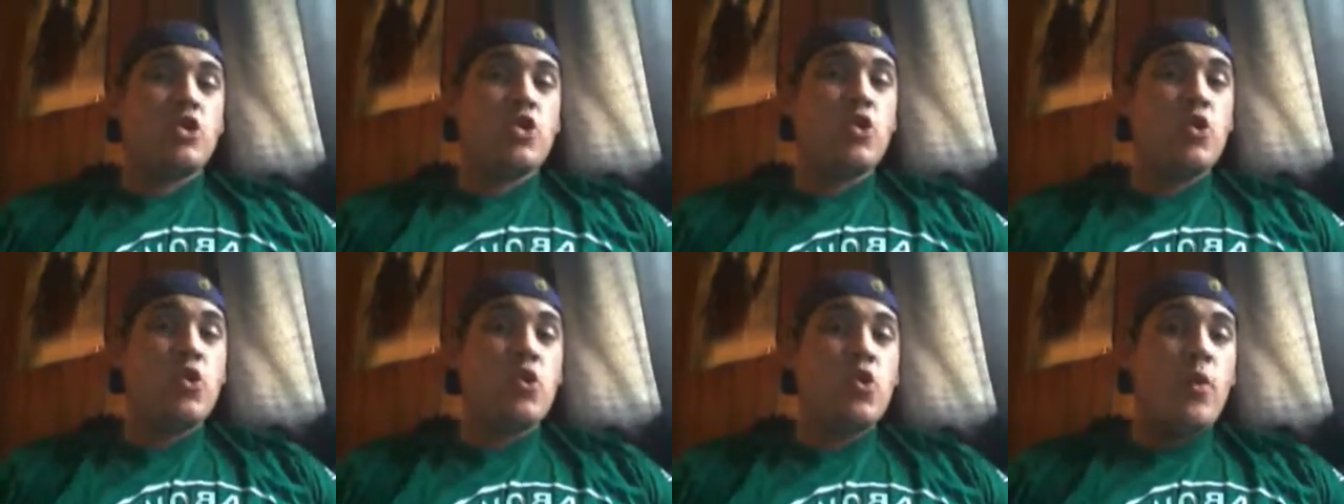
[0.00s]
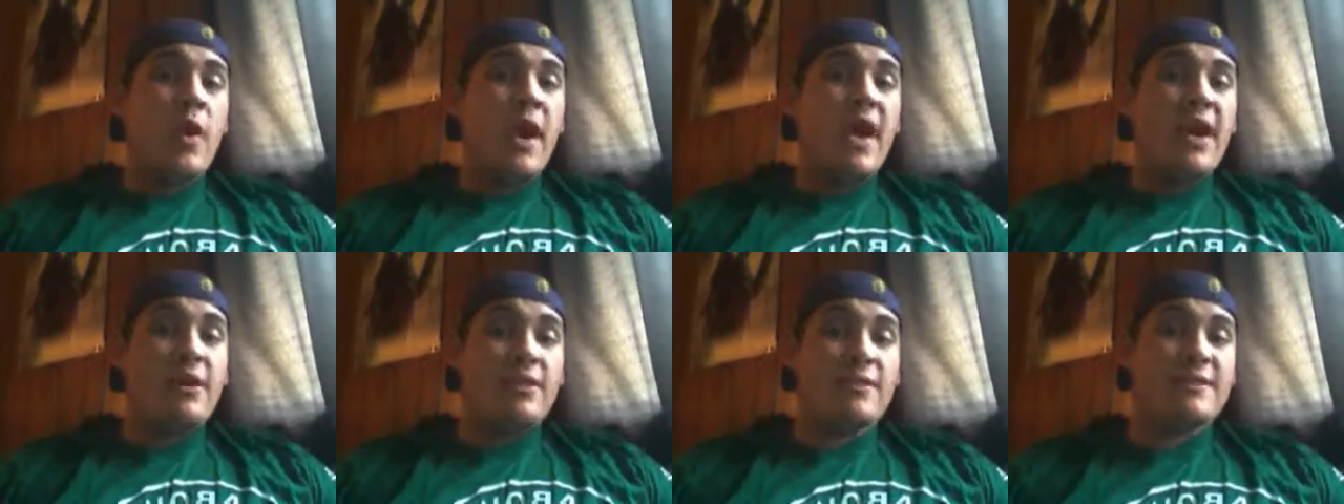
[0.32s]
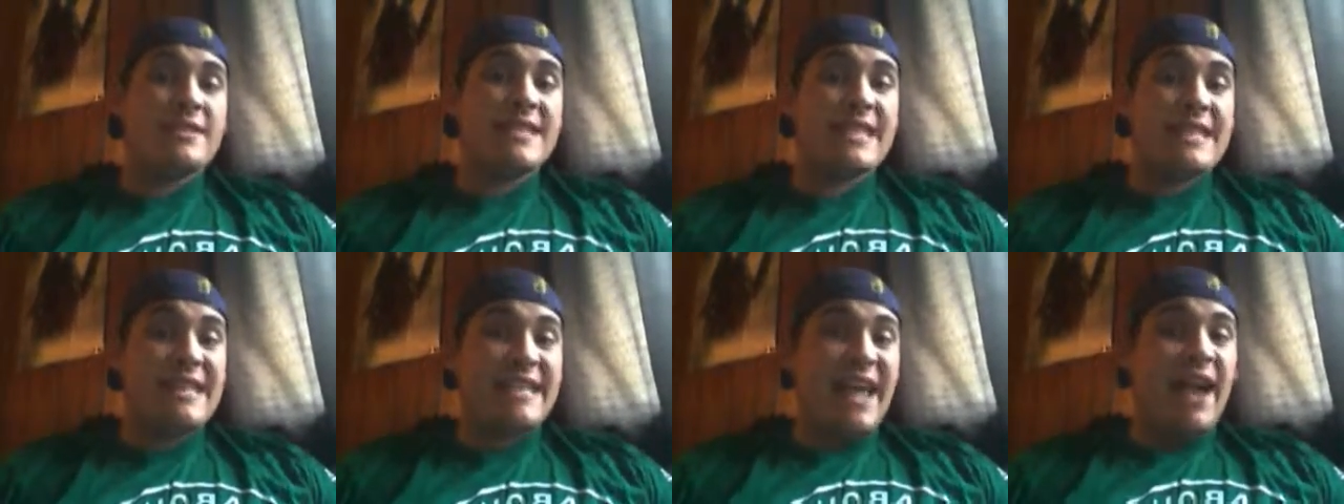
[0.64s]
who
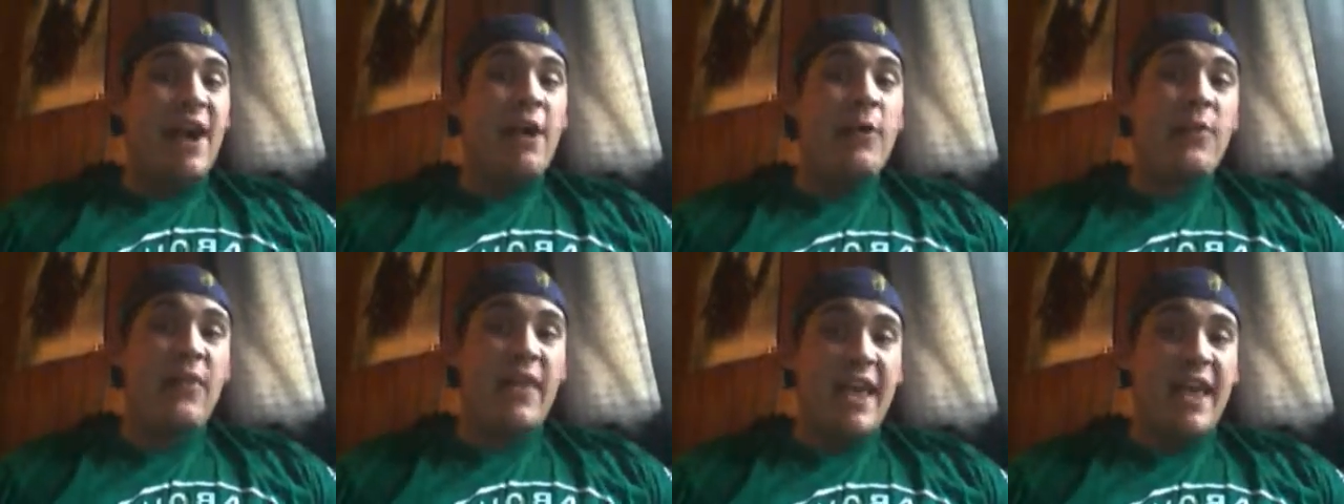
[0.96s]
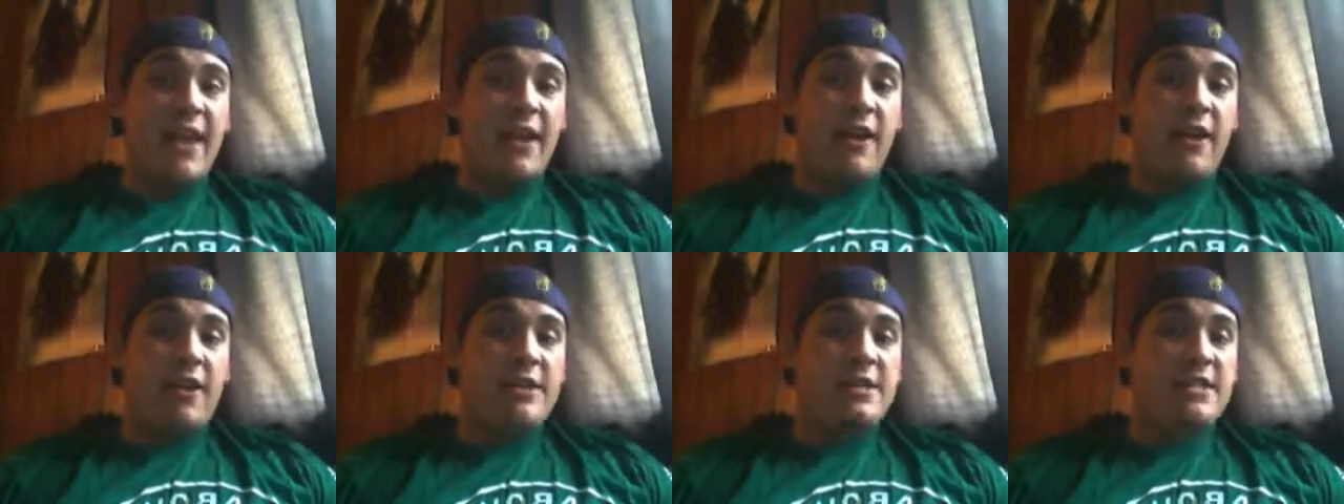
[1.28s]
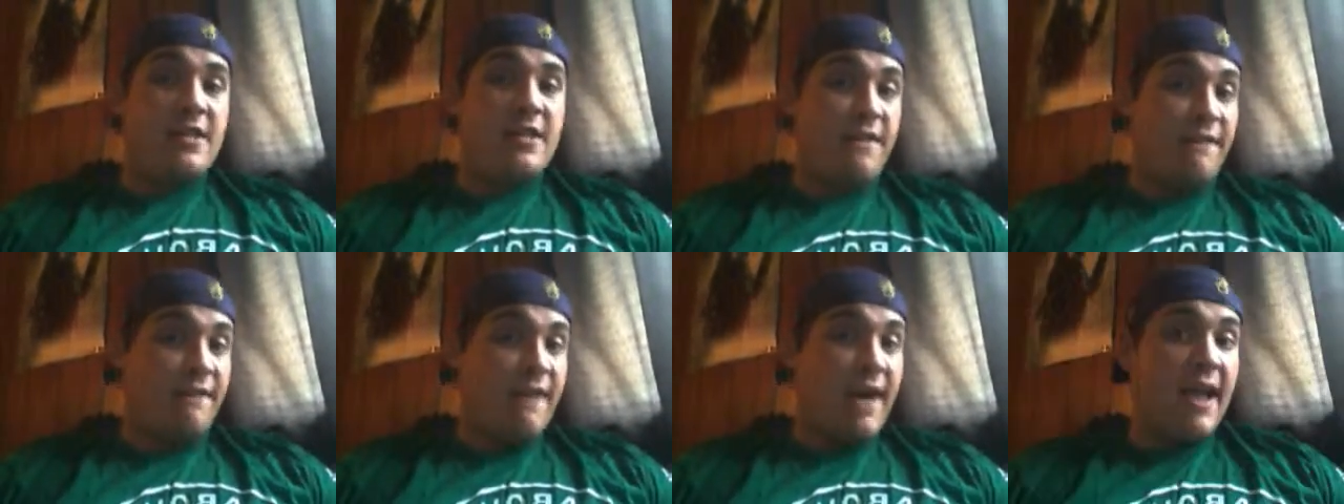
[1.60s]
else is out there
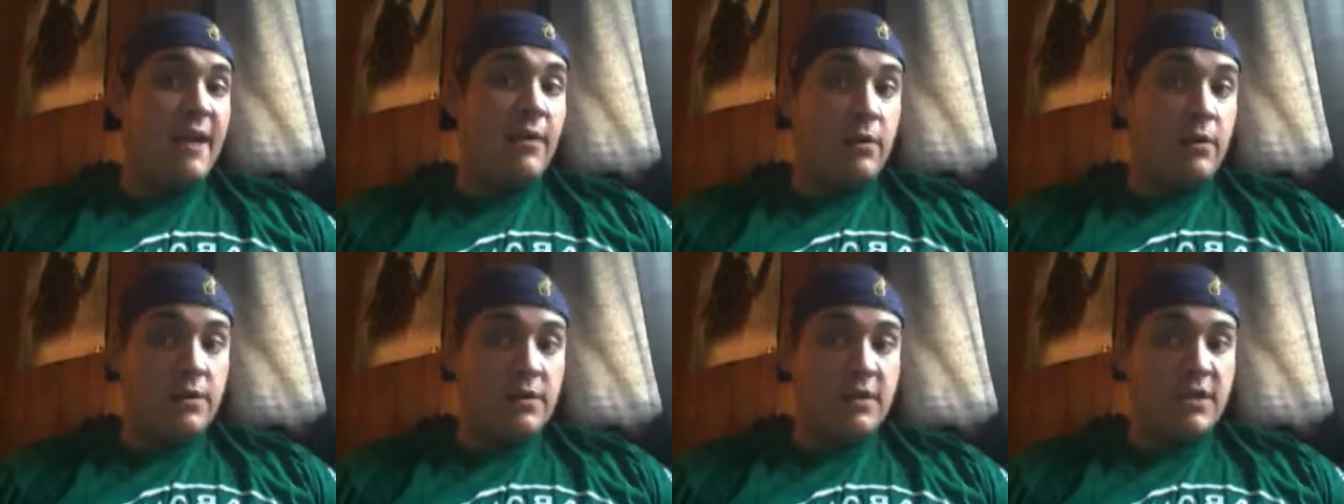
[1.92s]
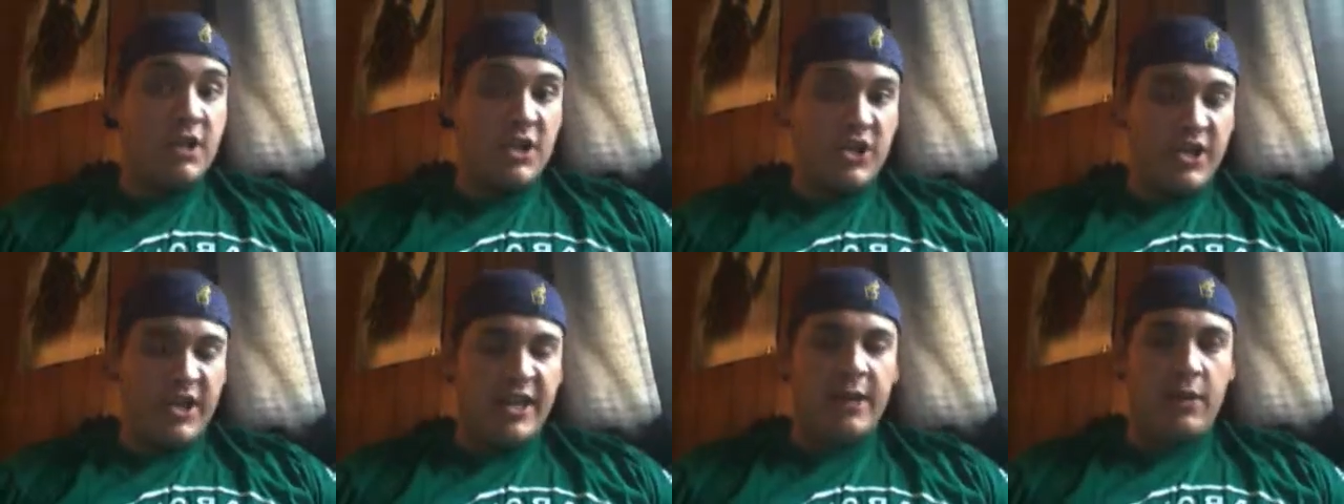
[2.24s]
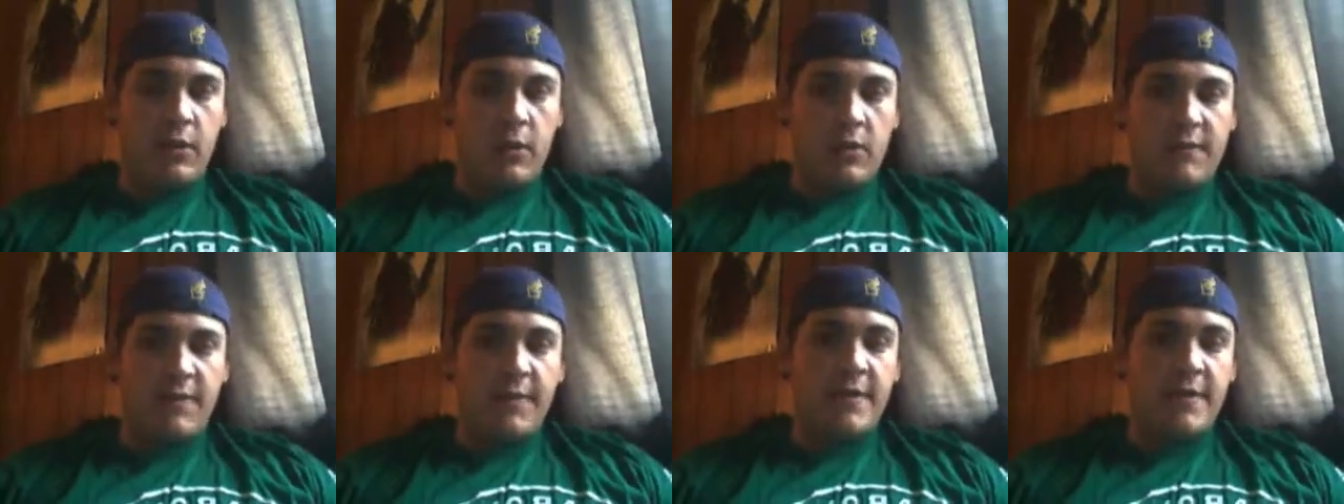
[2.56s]
to fight the
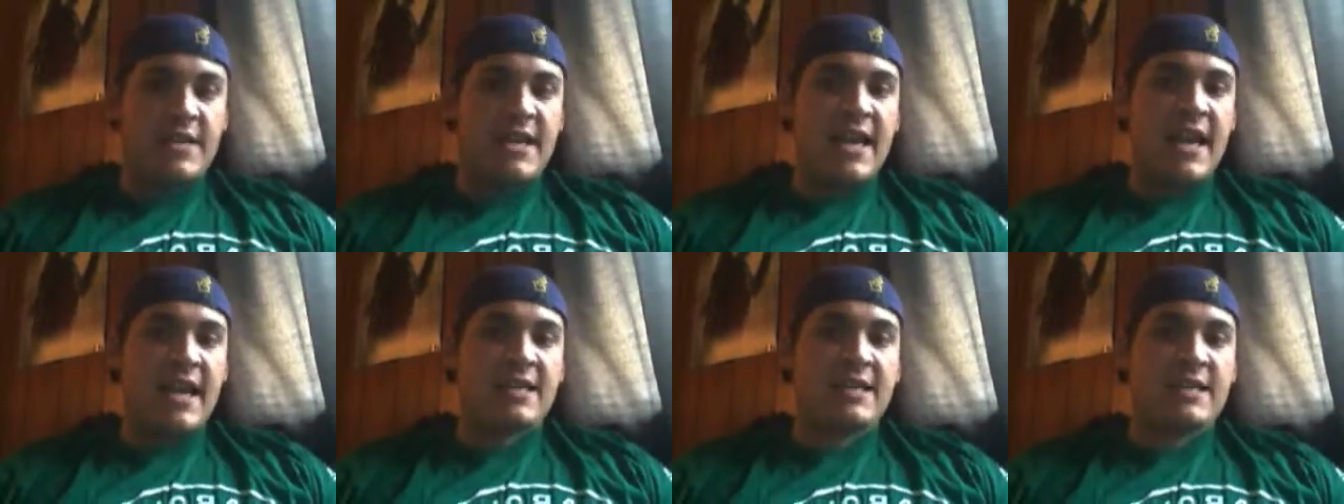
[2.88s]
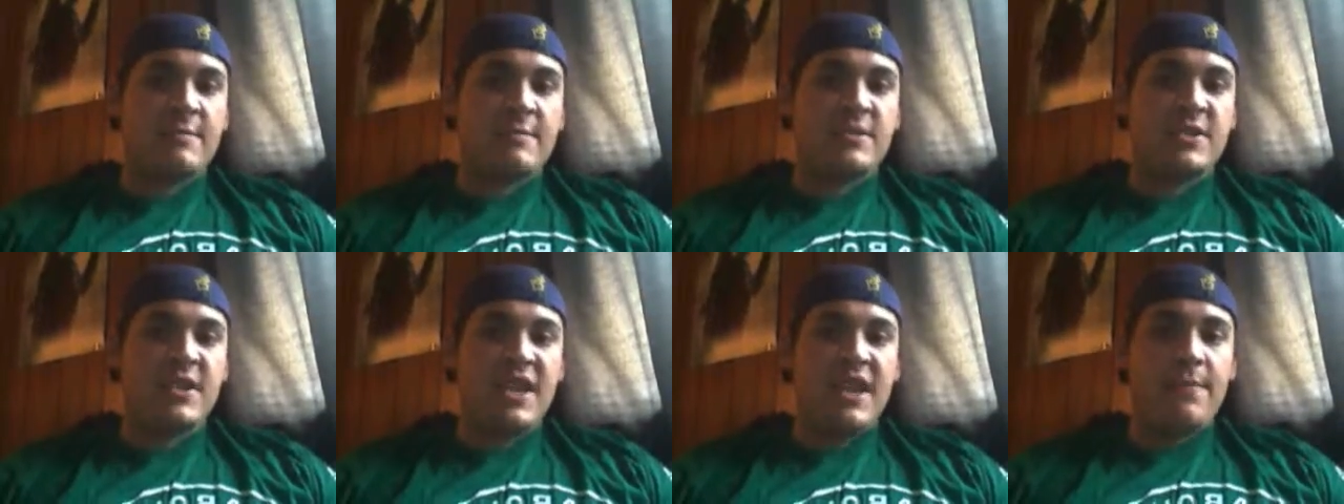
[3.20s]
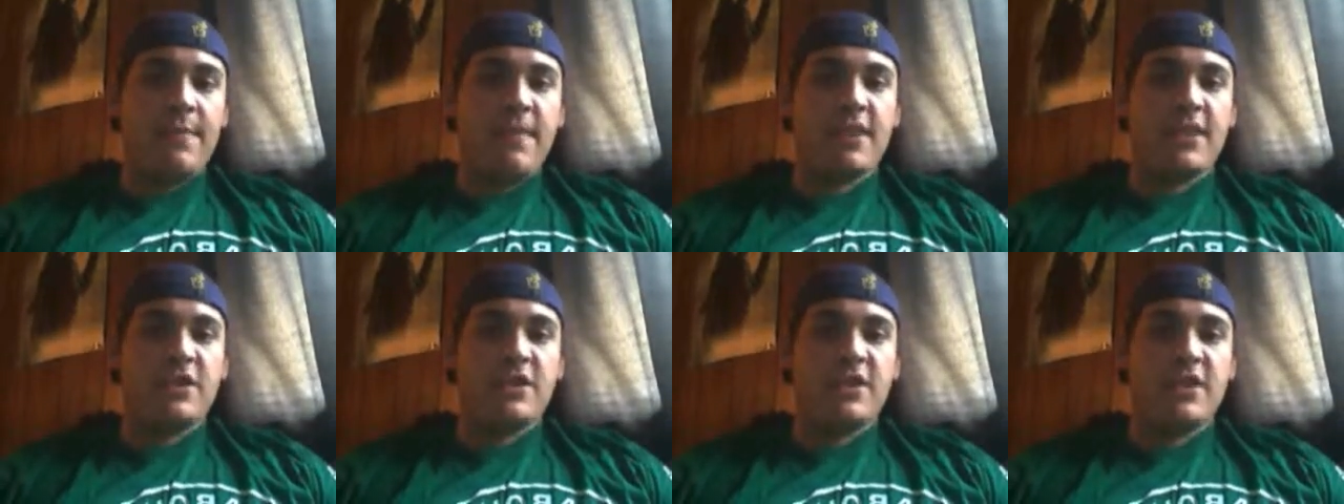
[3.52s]
Shield for the Tag Team
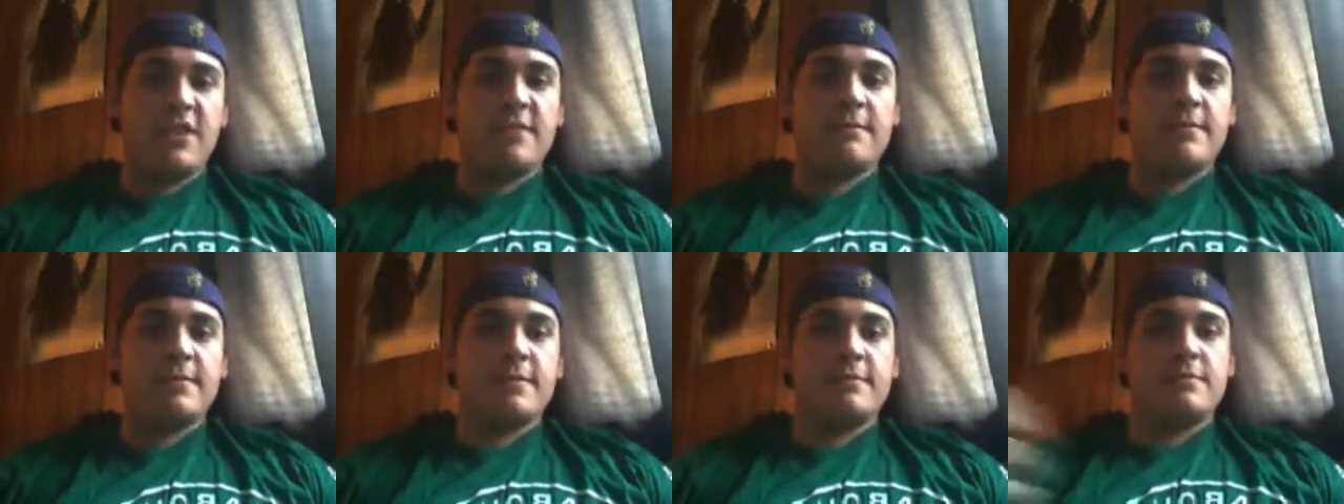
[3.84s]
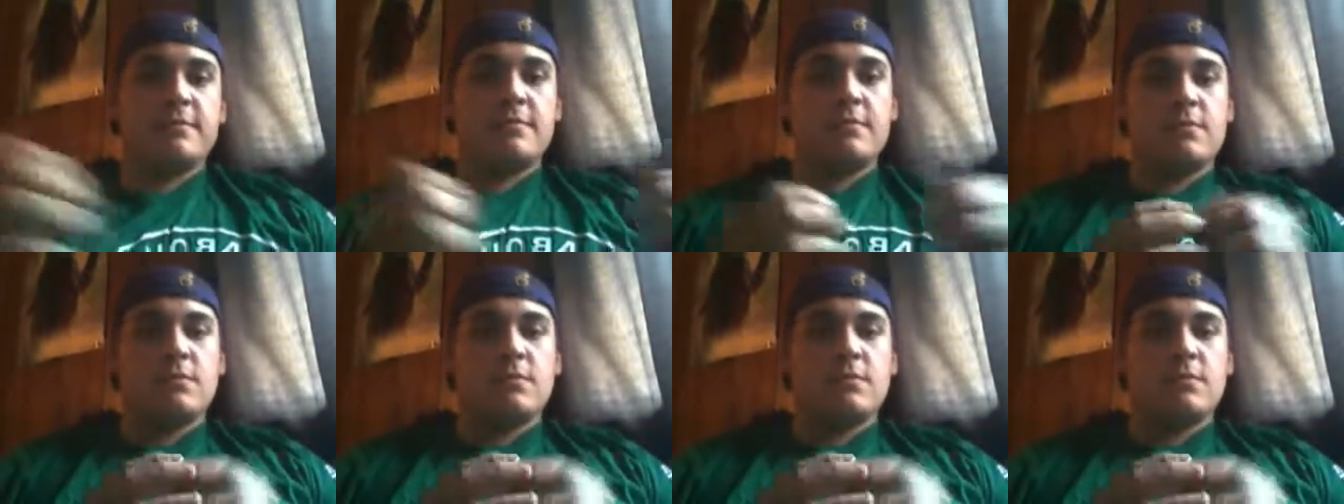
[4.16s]
Championship?